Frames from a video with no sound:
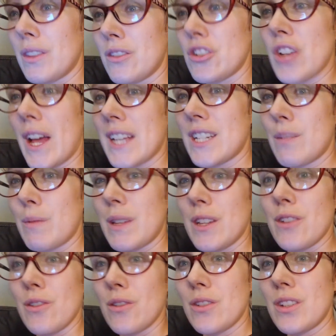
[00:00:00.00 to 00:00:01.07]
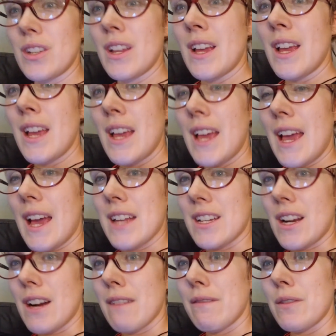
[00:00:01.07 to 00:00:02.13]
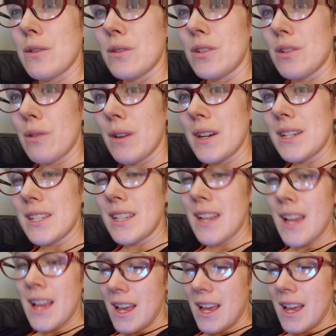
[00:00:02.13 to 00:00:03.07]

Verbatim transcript: just be used as our food source.